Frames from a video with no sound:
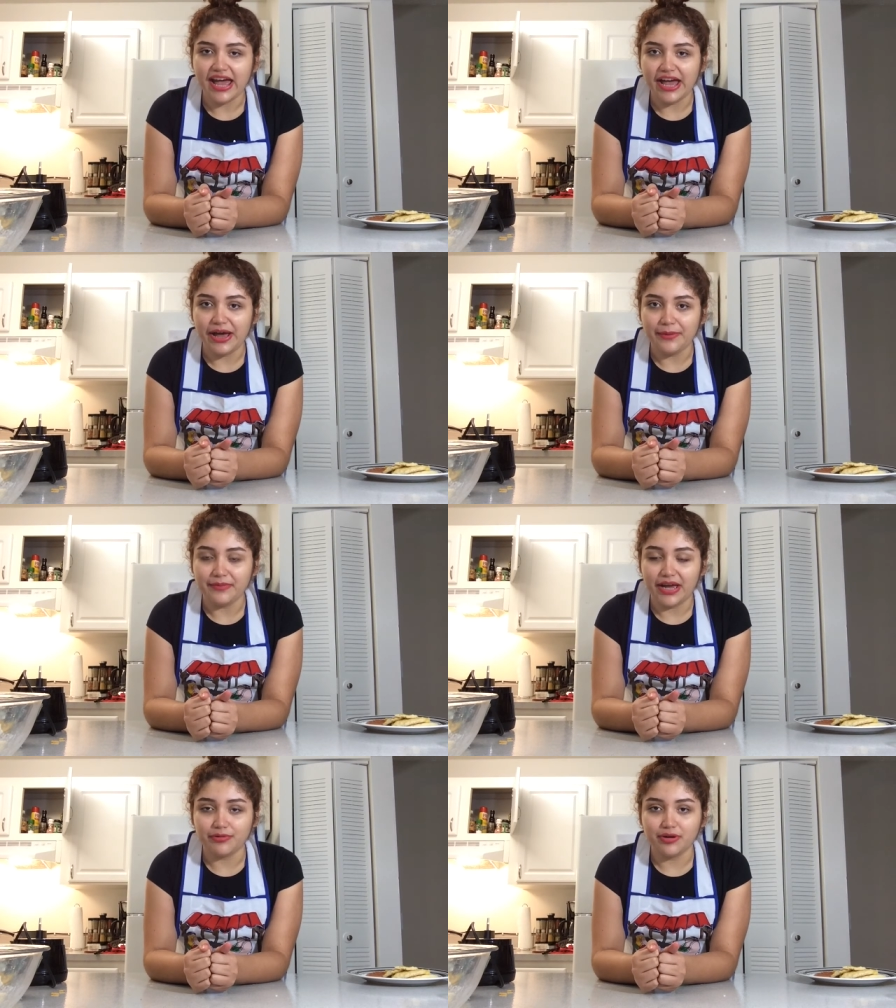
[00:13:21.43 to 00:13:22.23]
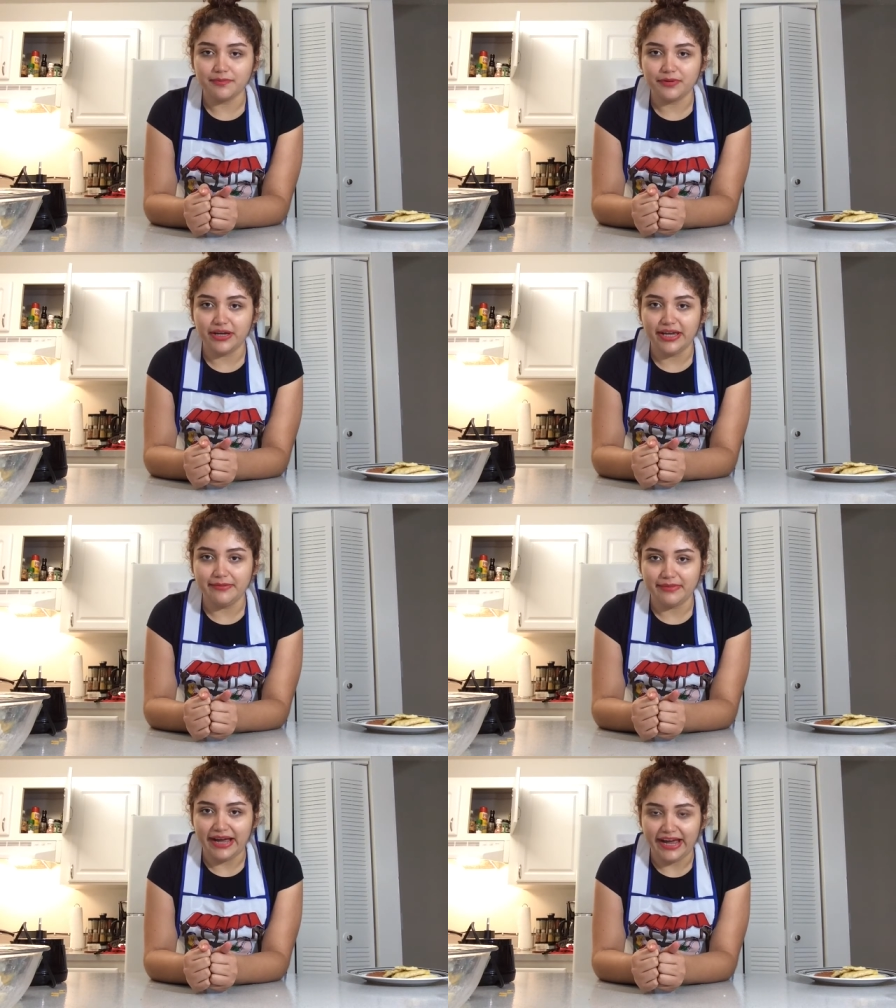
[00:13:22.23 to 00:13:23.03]
I will
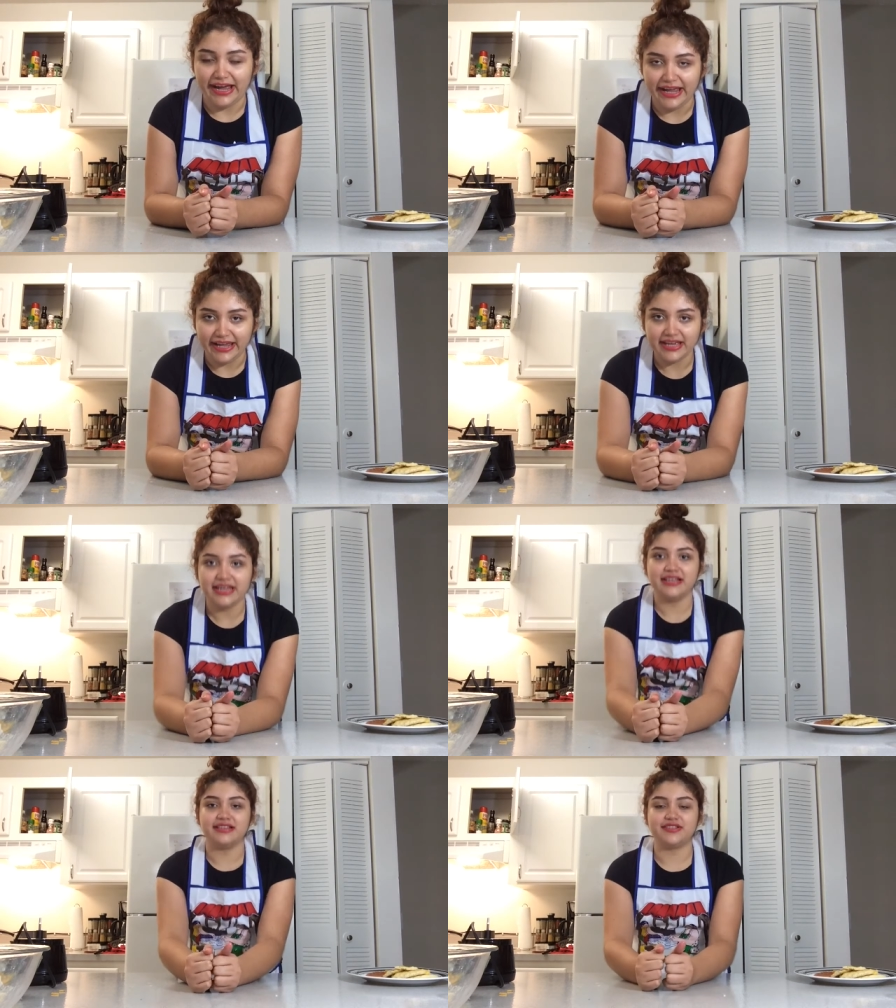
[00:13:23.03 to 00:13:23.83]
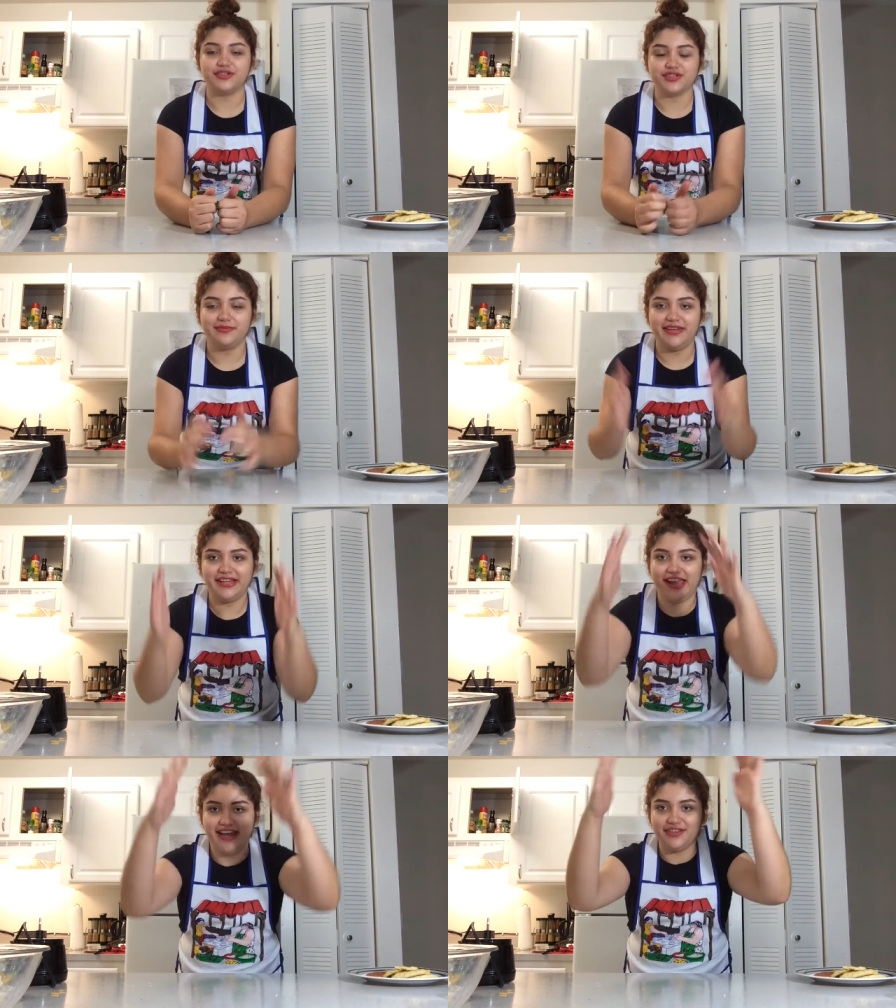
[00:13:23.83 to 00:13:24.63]
put my social
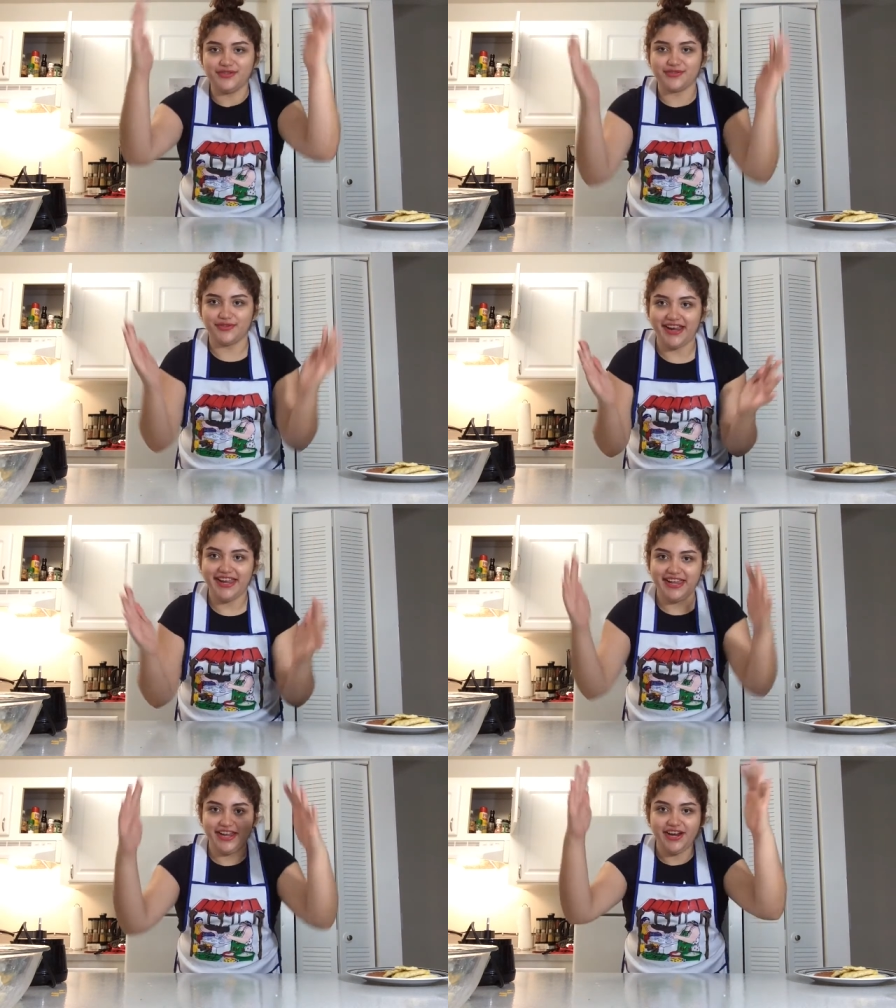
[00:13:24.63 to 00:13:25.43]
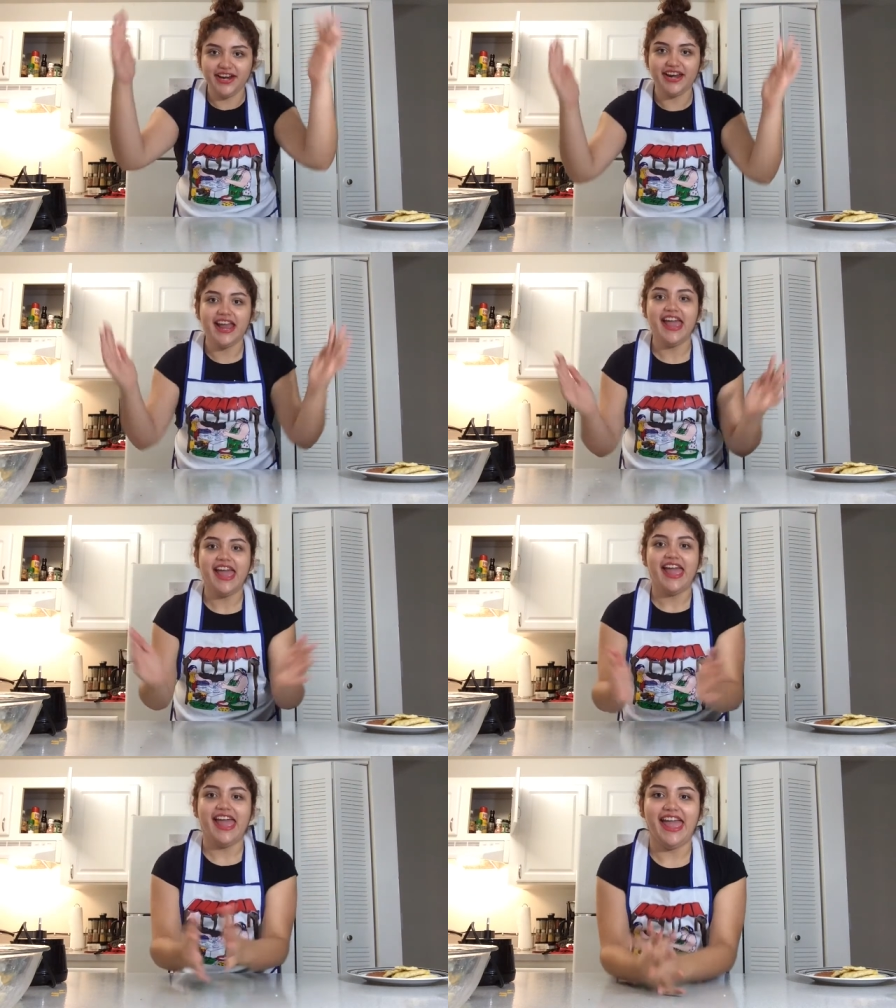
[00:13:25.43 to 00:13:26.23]
media handles right here,
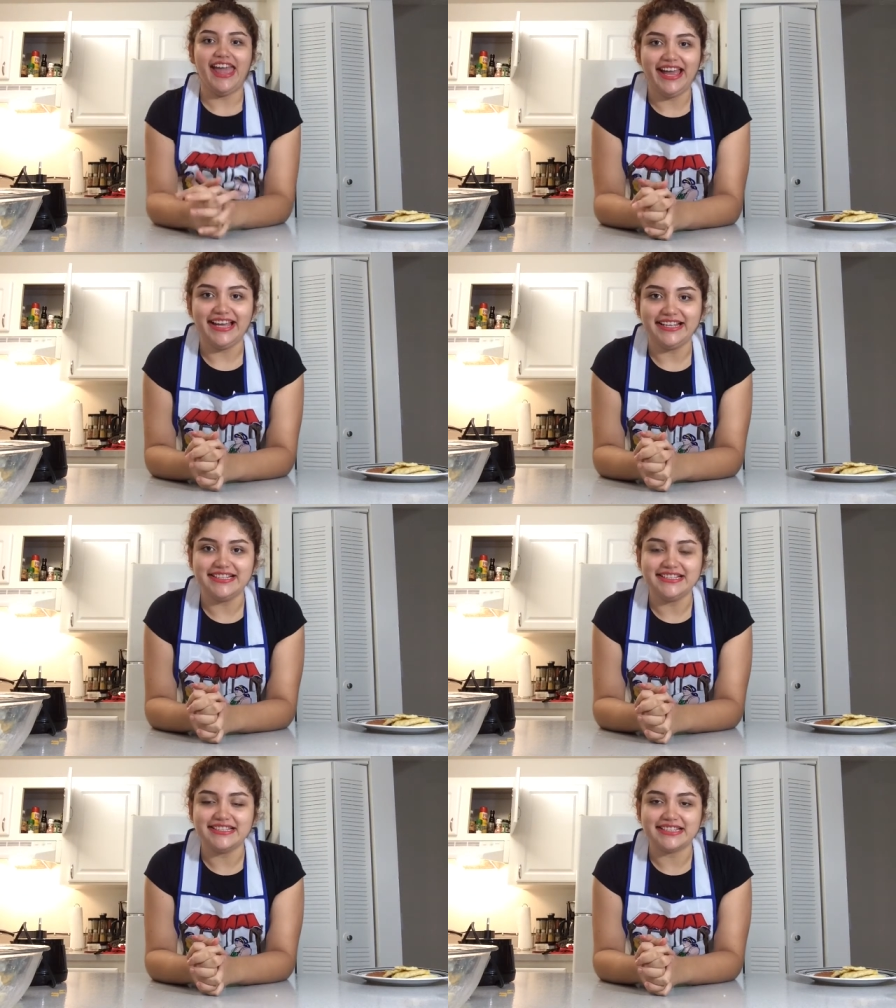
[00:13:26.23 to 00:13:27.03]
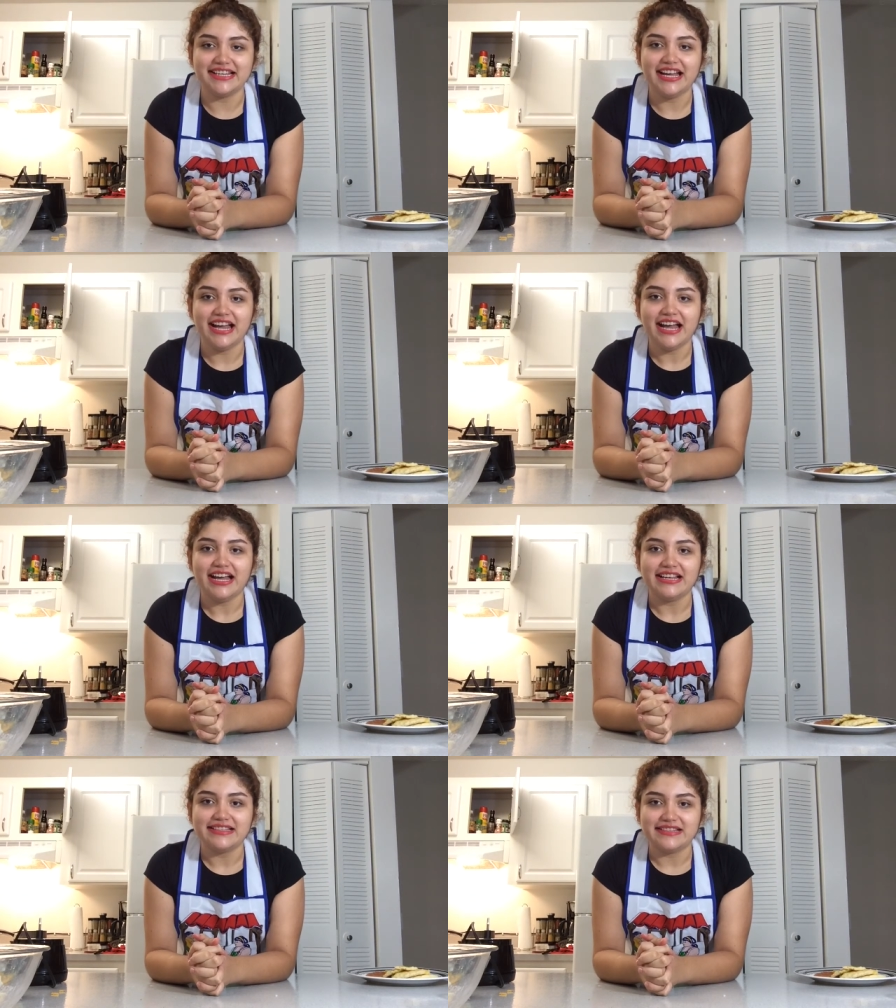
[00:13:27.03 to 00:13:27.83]
and
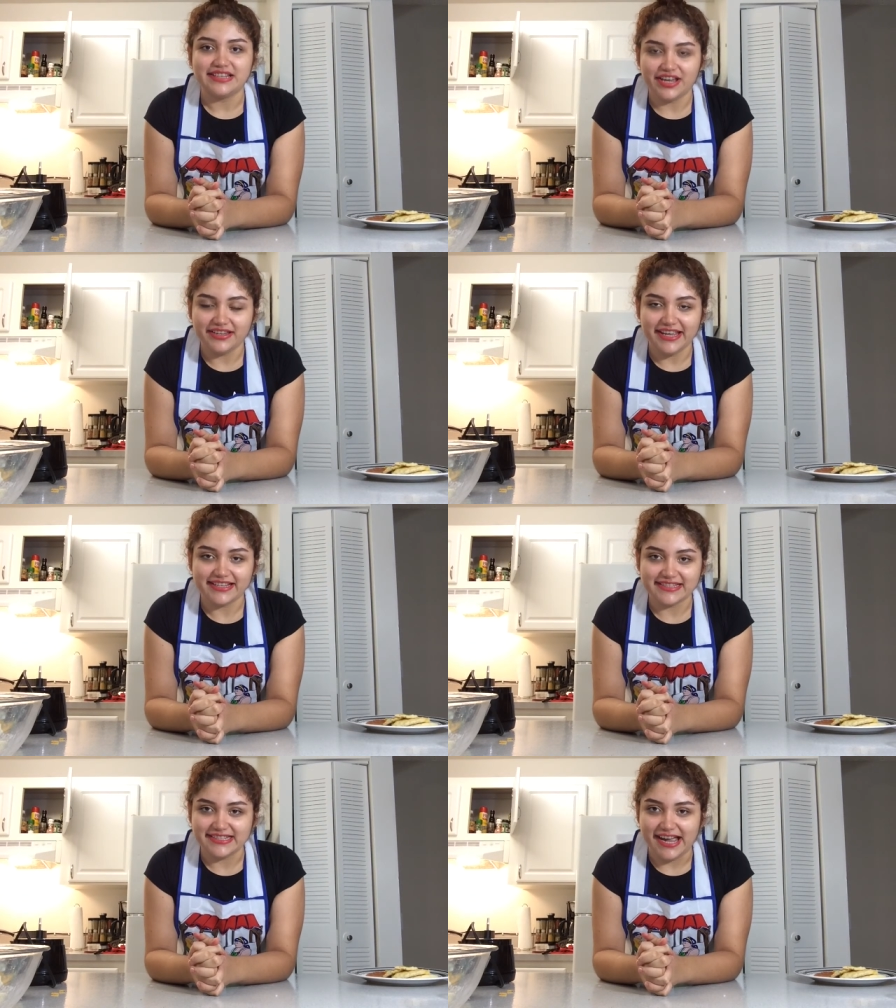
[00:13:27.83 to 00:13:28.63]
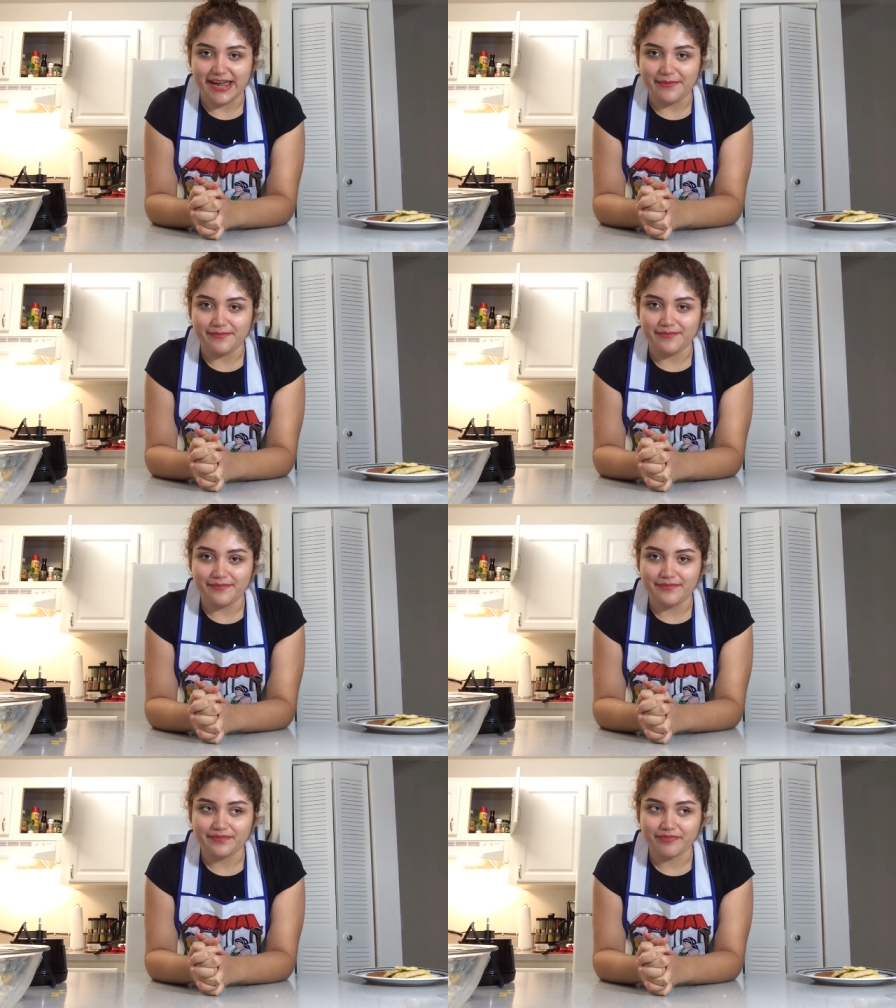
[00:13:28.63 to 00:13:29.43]
see y'all next time.
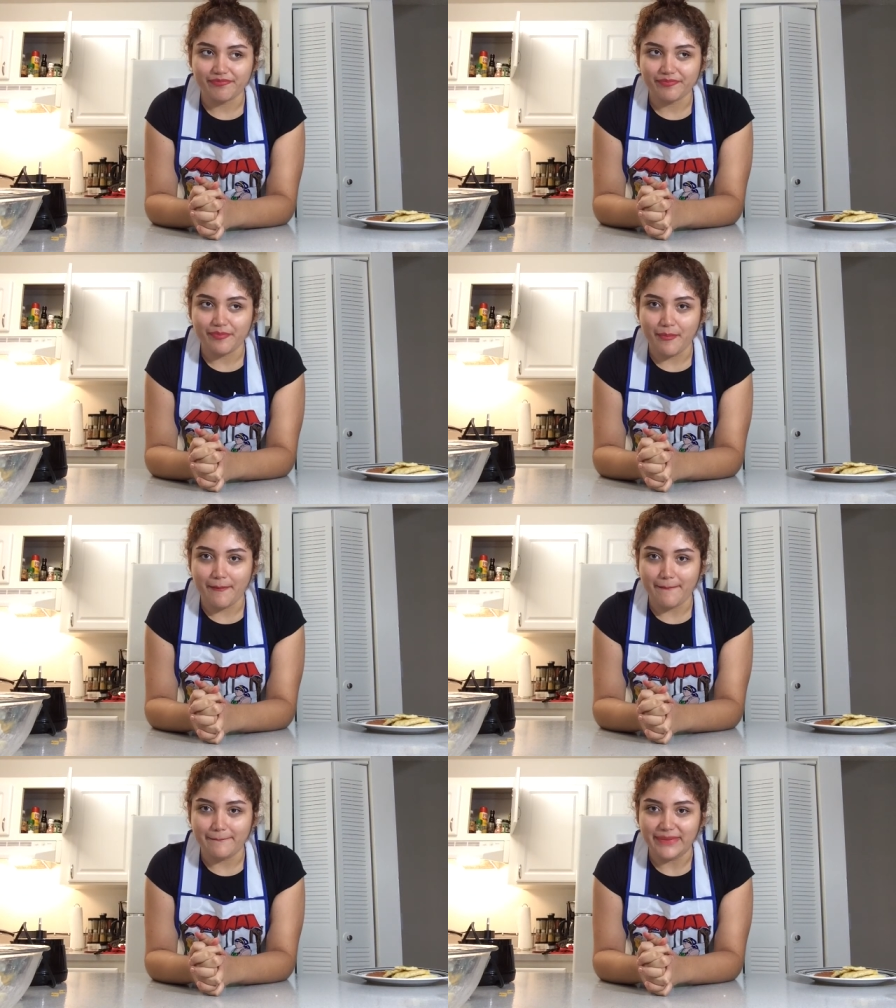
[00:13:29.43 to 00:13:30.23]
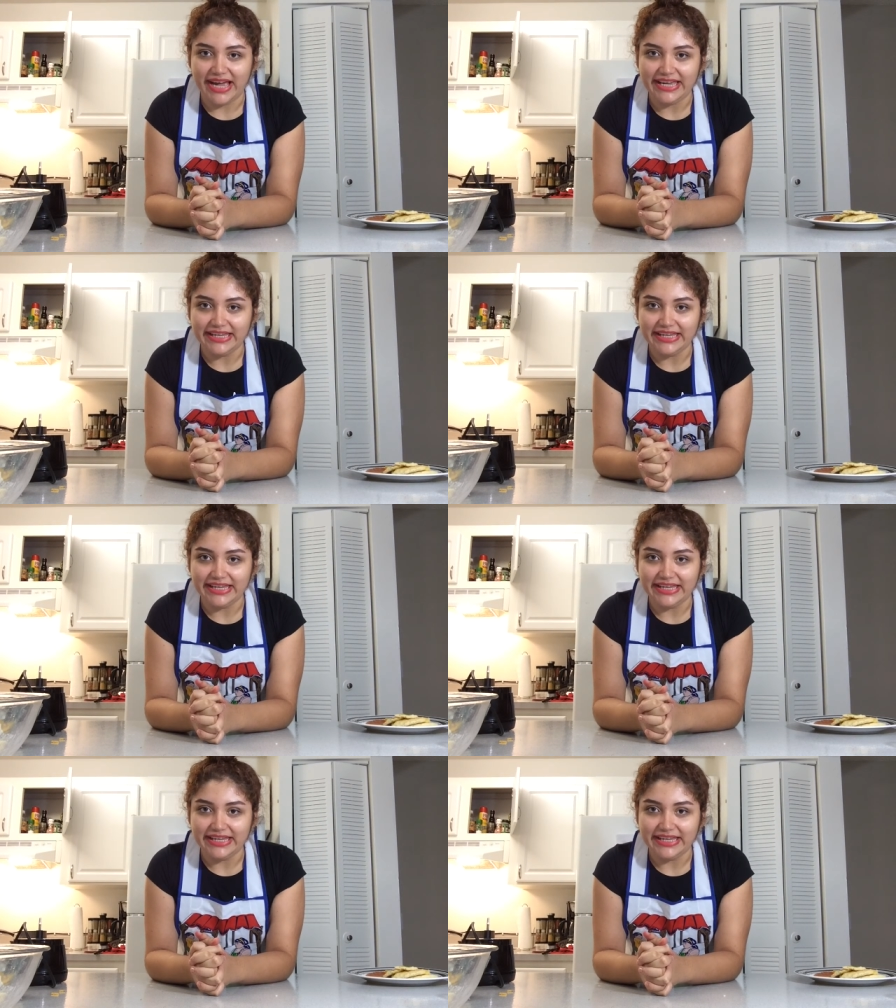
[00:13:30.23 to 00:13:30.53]
Bye.